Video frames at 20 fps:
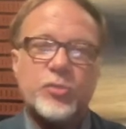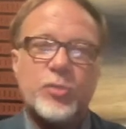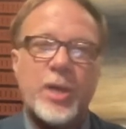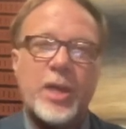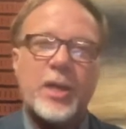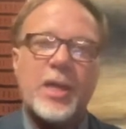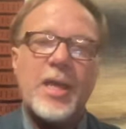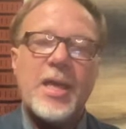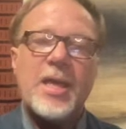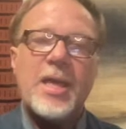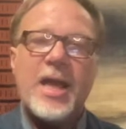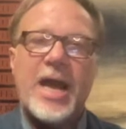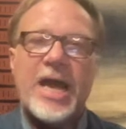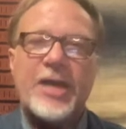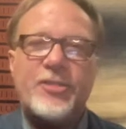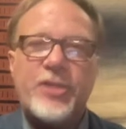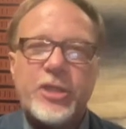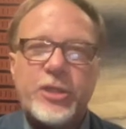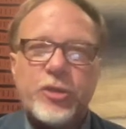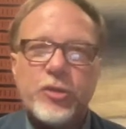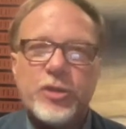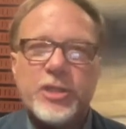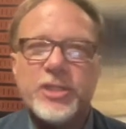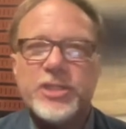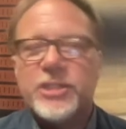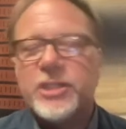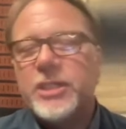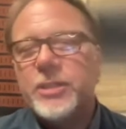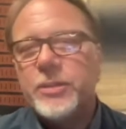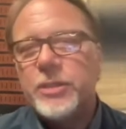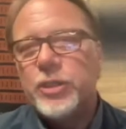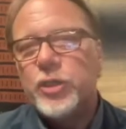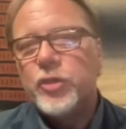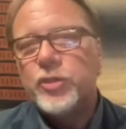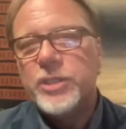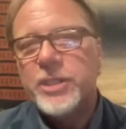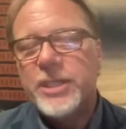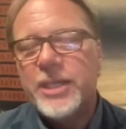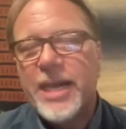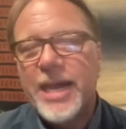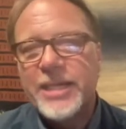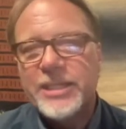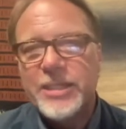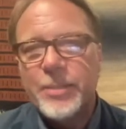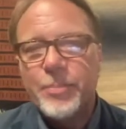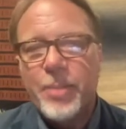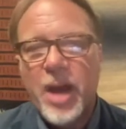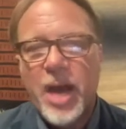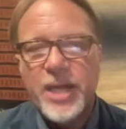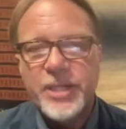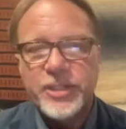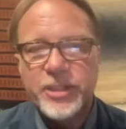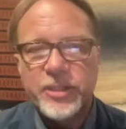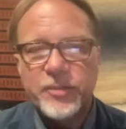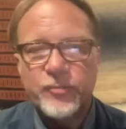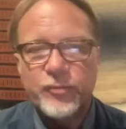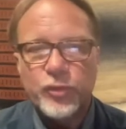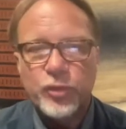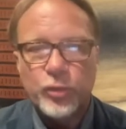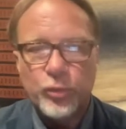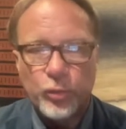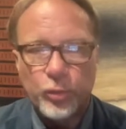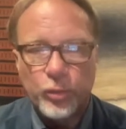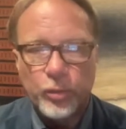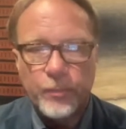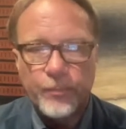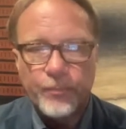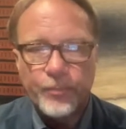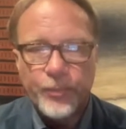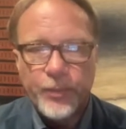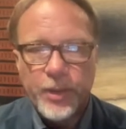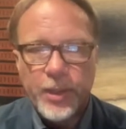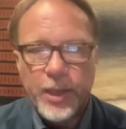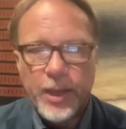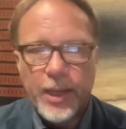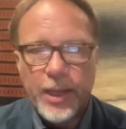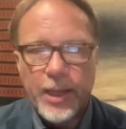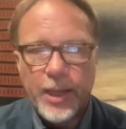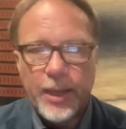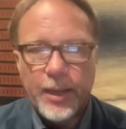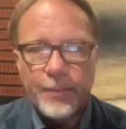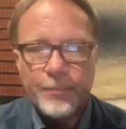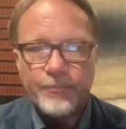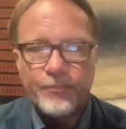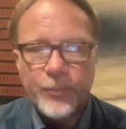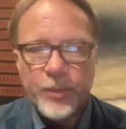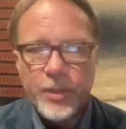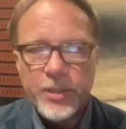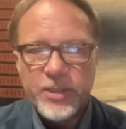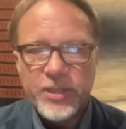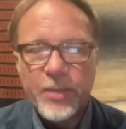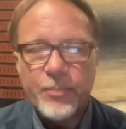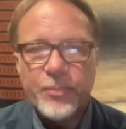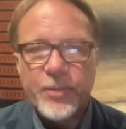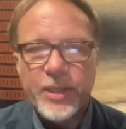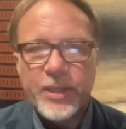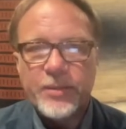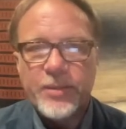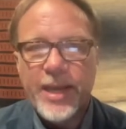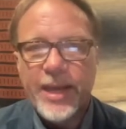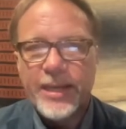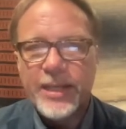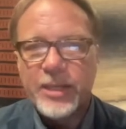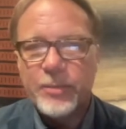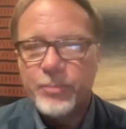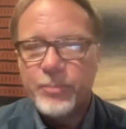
Well, I think you could see using it as a positive tool. Something that can be